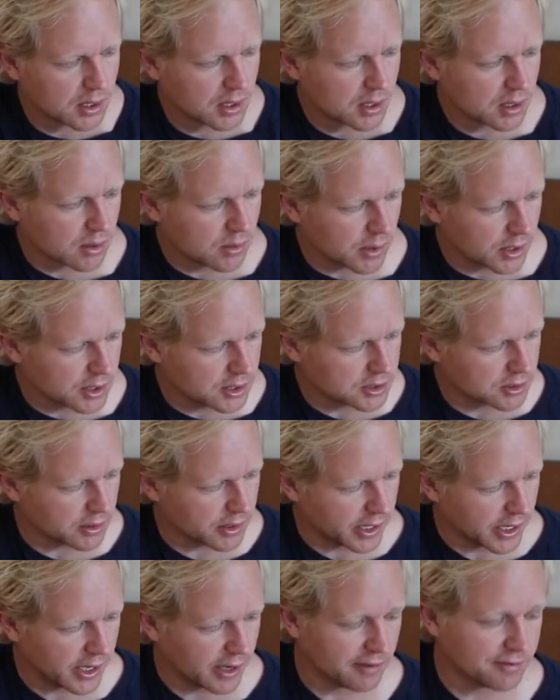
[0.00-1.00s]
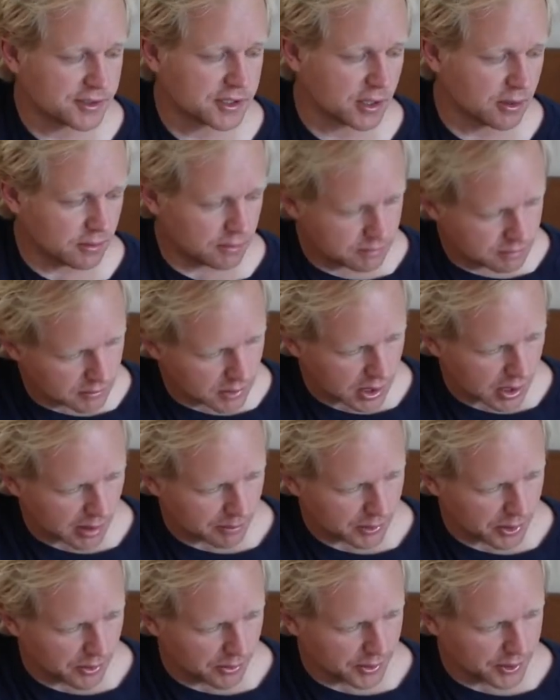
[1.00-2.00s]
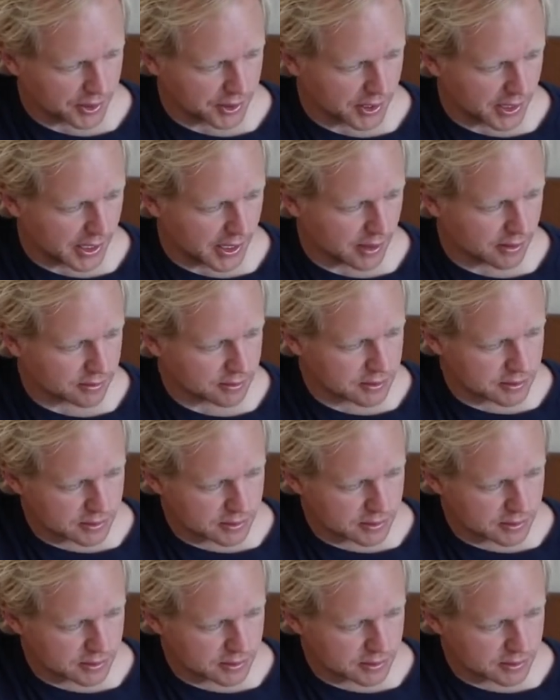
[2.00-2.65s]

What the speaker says: quite a joy to have. So I'm going to now